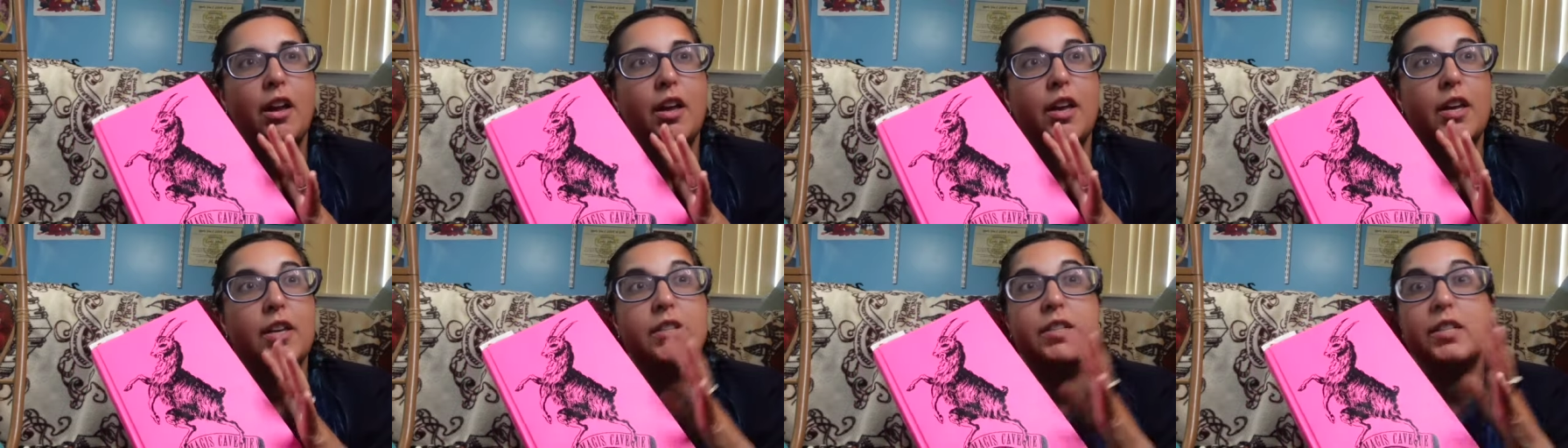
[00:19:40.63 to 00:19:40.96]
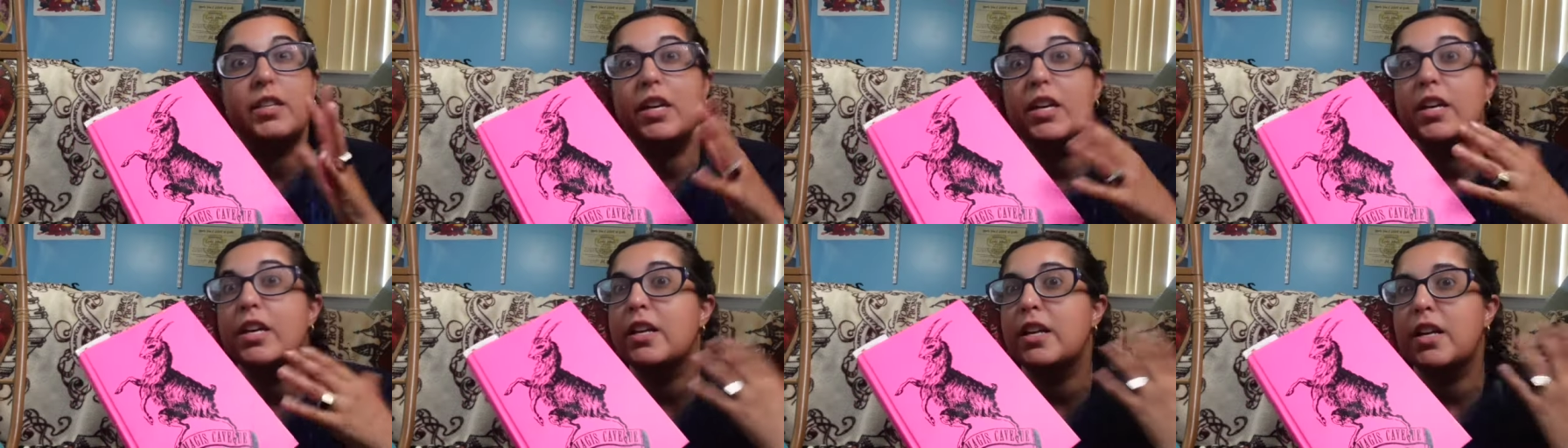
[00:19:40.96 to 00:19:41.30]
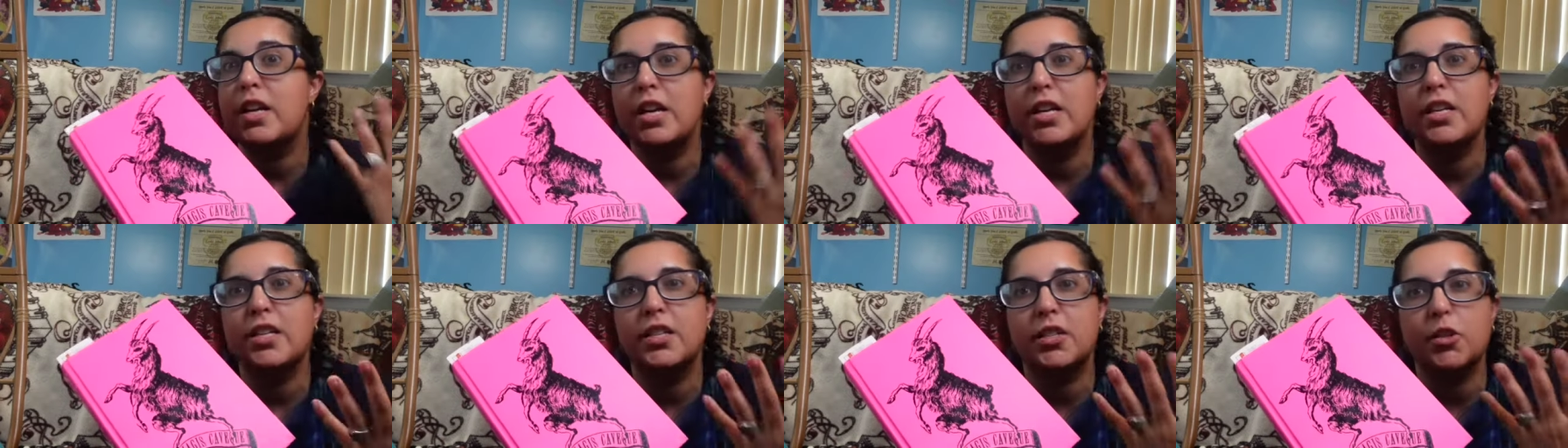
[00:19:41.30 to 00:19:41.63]
is can
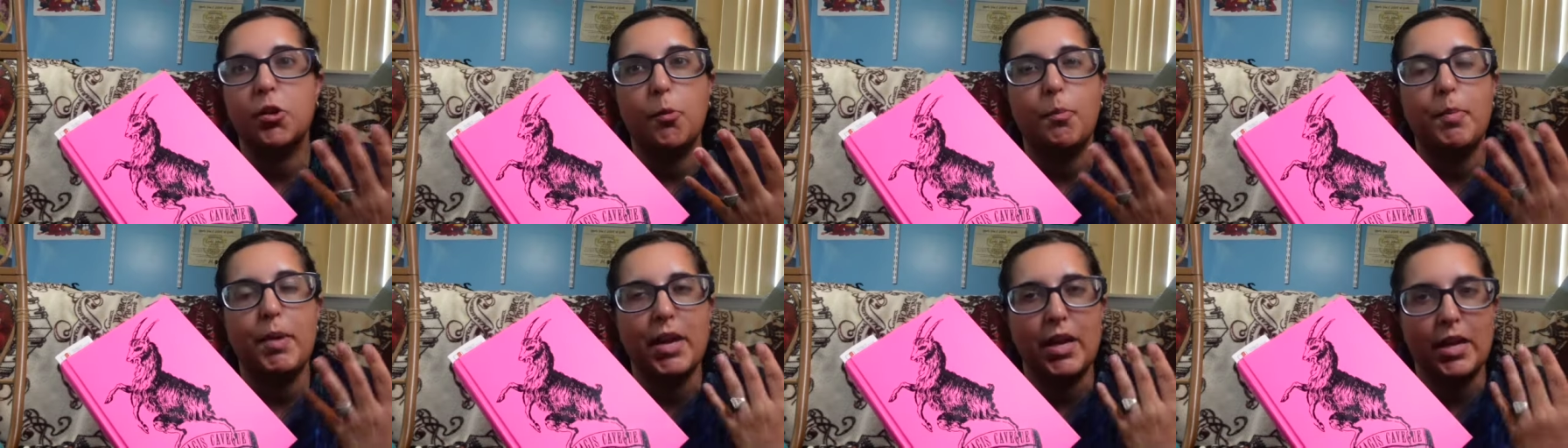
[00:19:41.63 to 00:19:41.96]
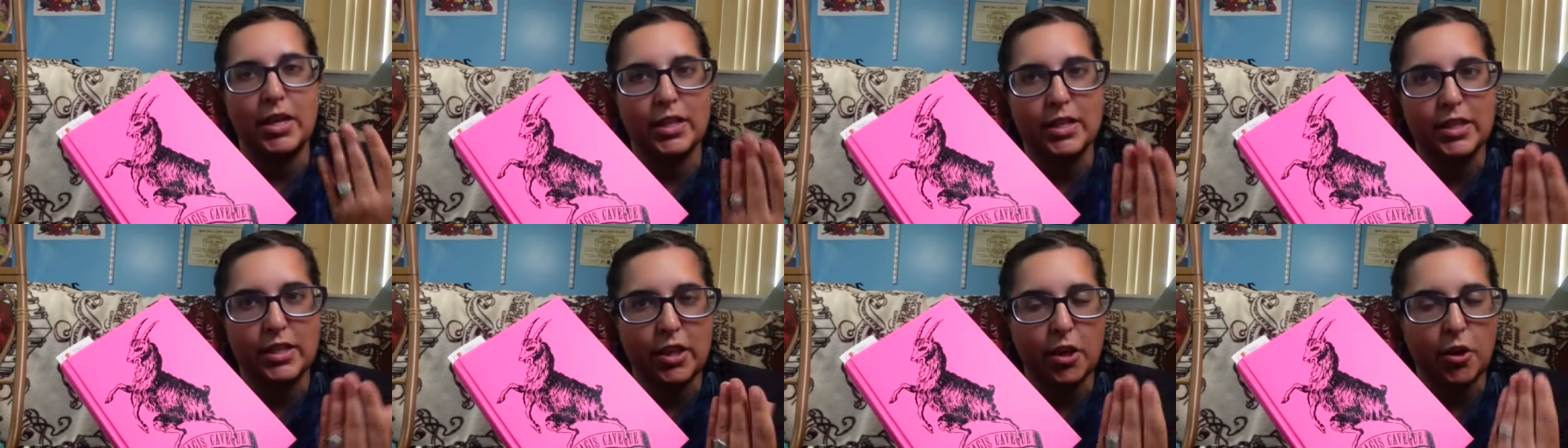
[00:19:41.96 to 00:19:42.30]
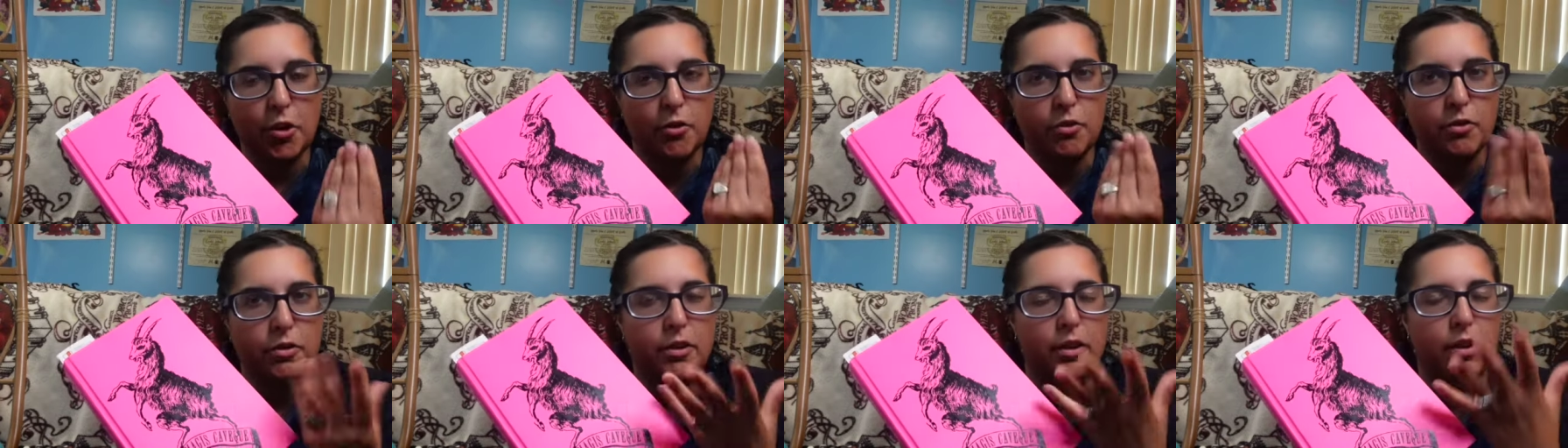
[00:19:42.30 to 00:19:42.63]
he still be
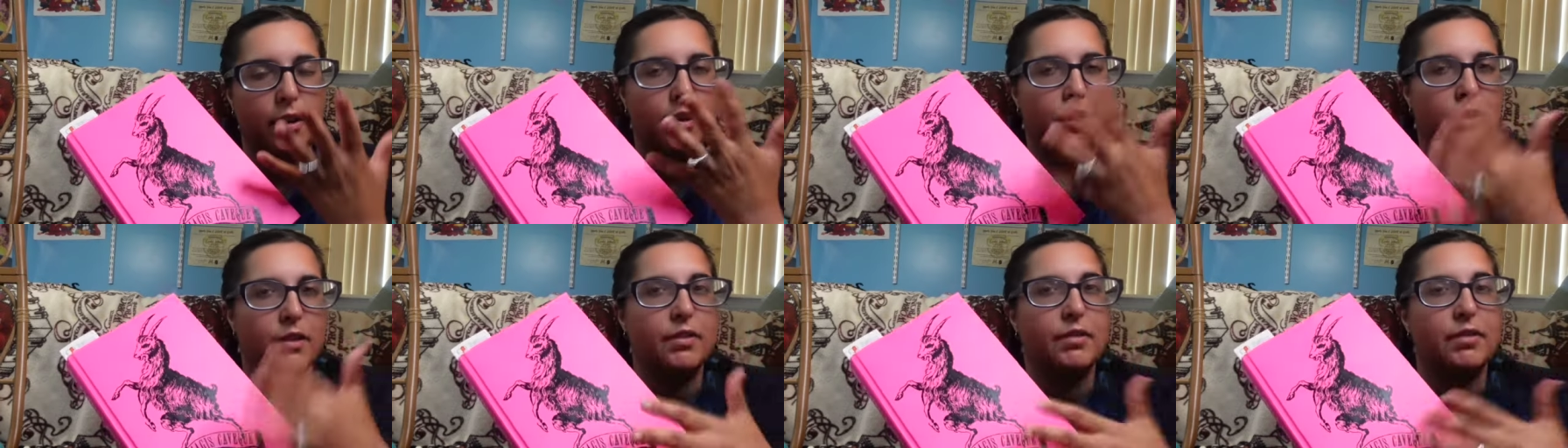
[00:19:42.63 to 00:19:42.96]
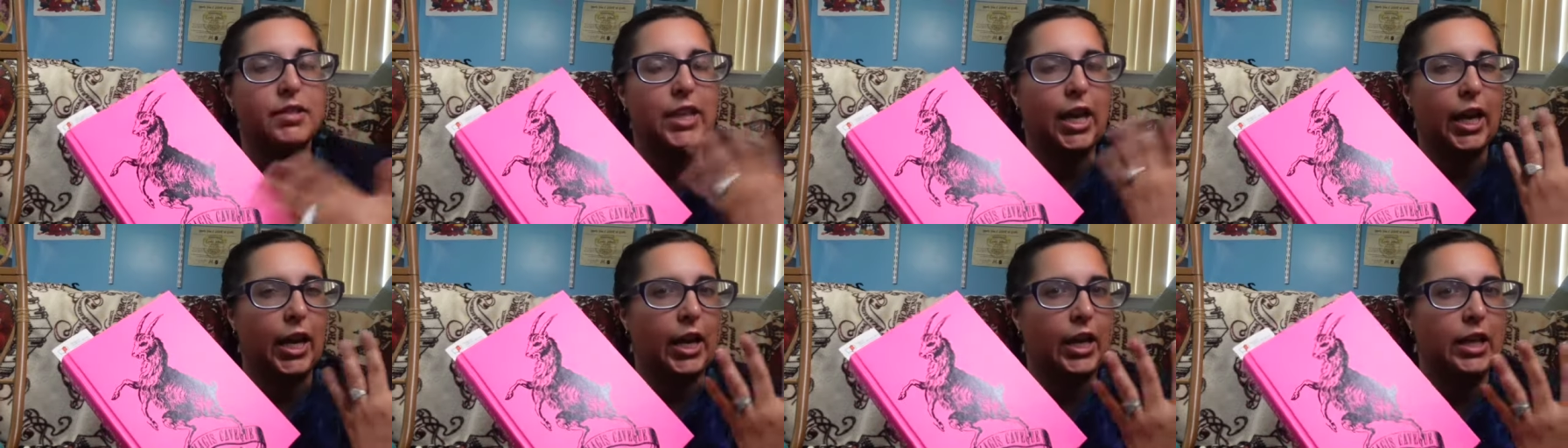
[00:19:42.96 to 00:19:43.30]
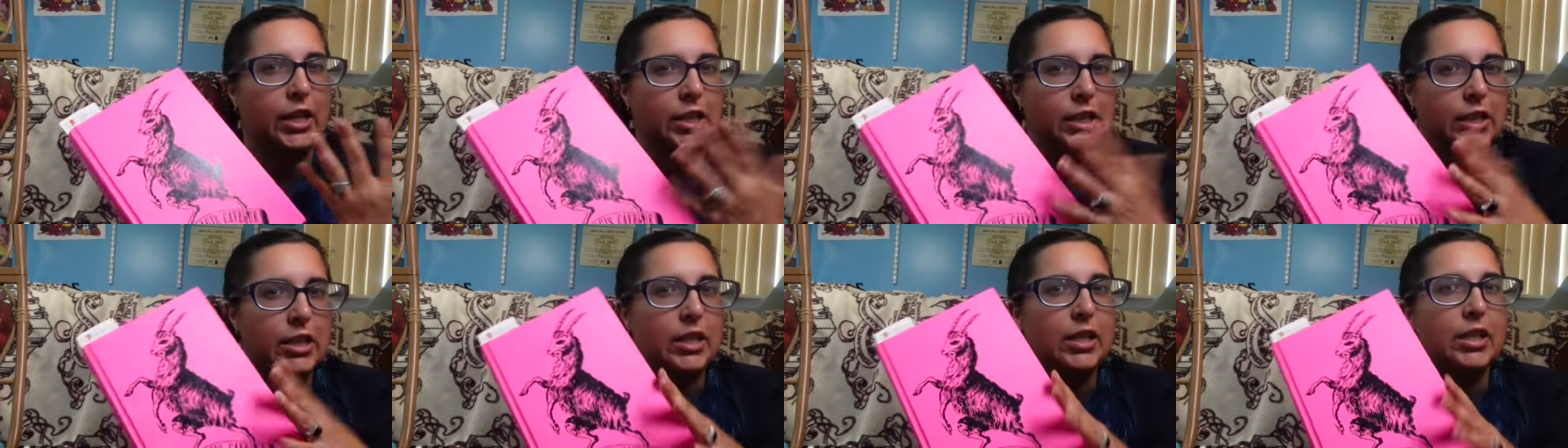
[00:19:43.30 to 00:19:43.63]
considered the
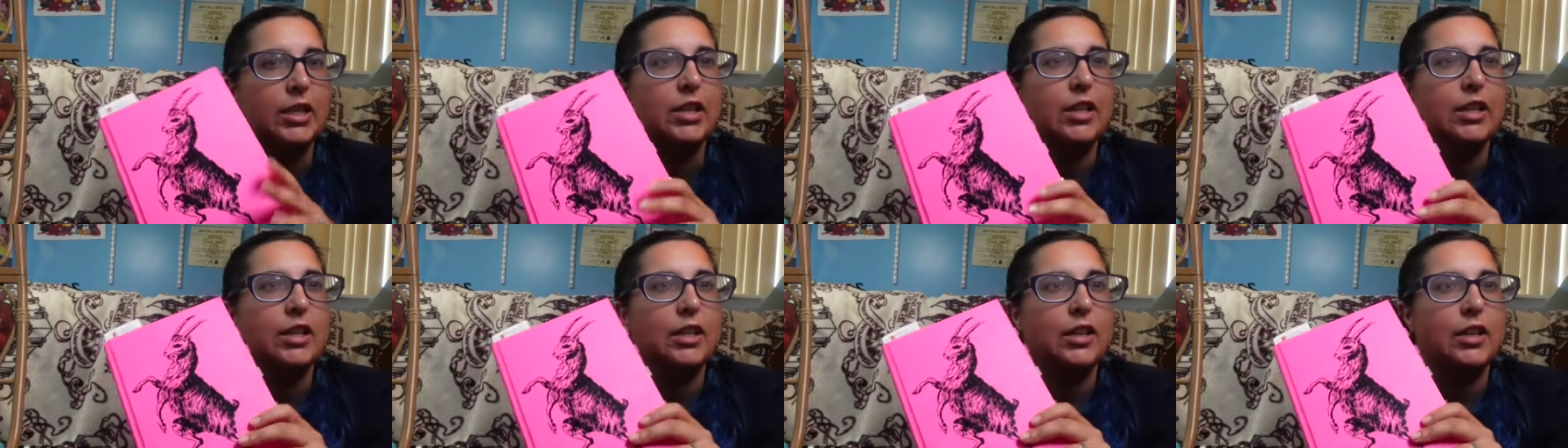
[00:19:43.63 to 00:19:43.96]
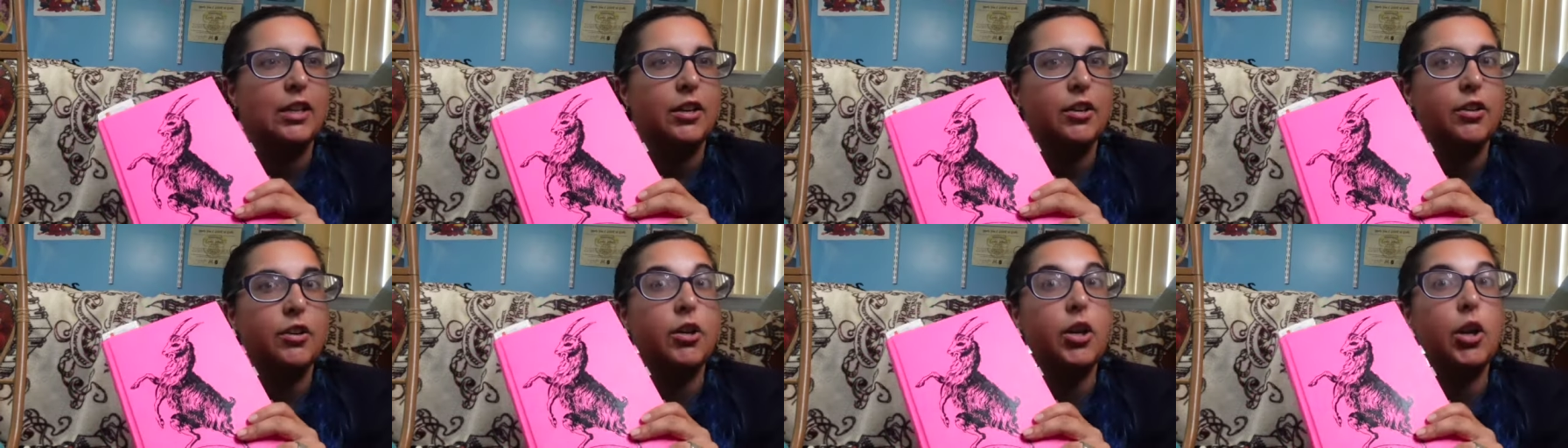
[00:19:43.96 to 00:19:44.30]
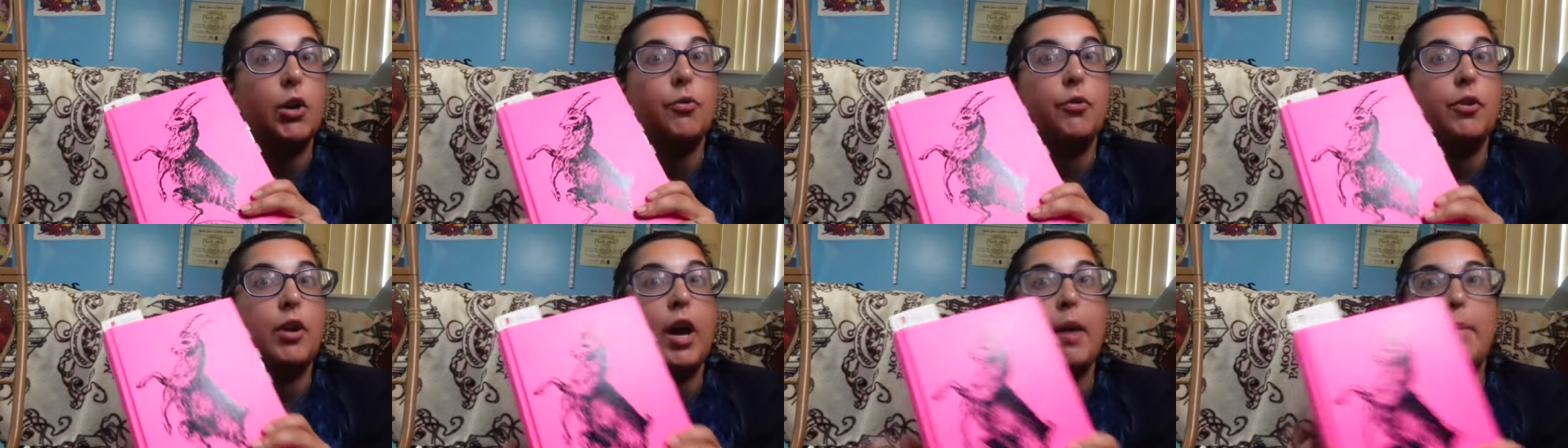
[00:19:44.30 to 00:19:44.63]
second, you
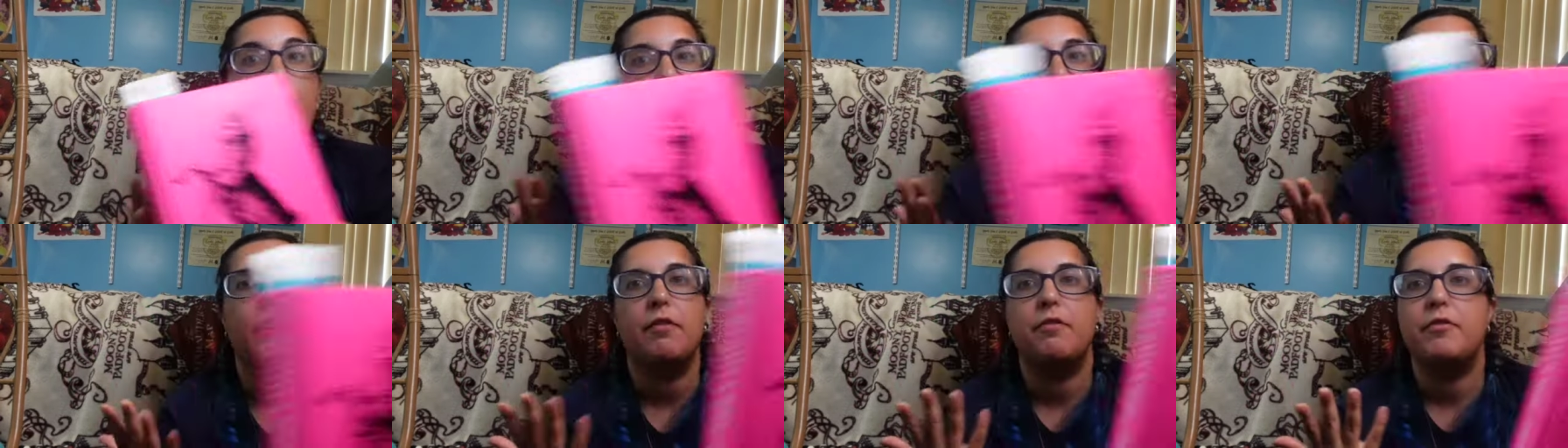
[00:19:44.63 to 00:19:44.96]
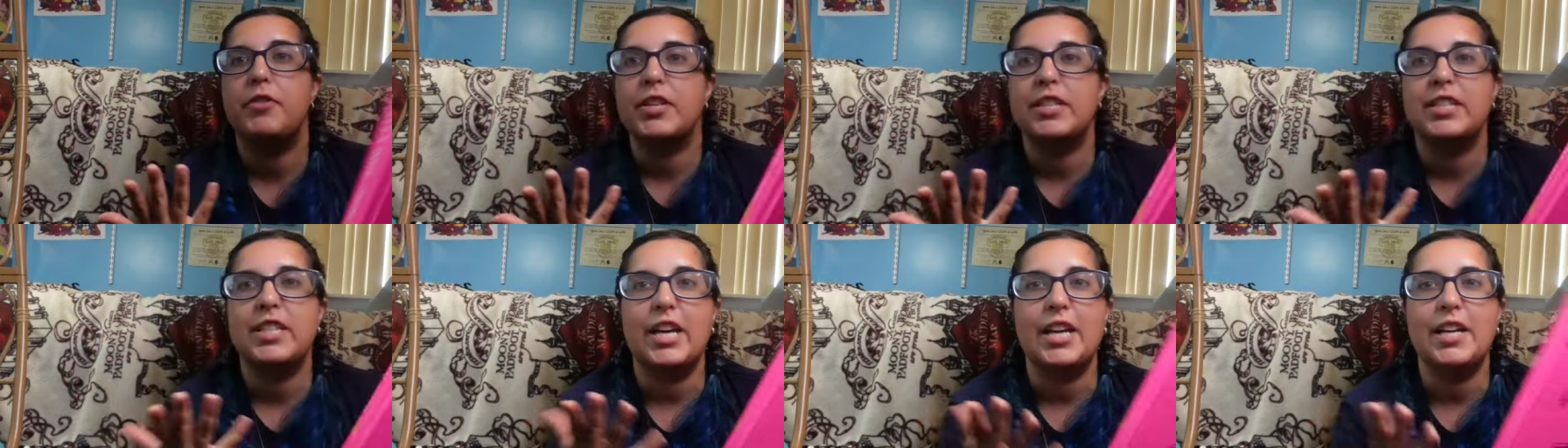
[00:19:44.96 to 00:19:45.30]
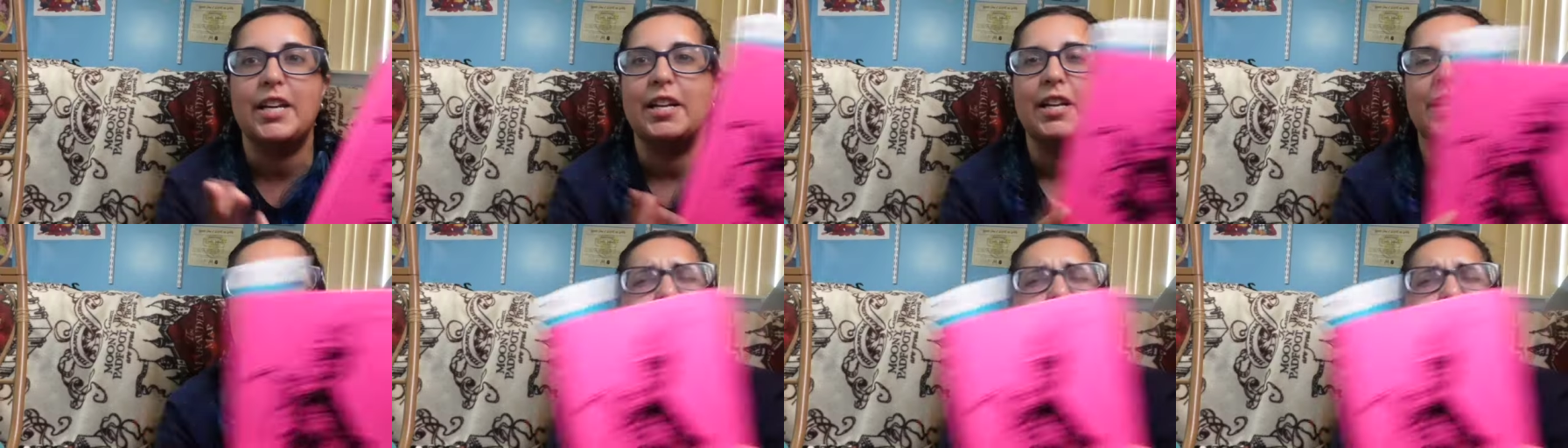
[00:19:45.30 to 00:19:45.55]
know, the coming of the Satan.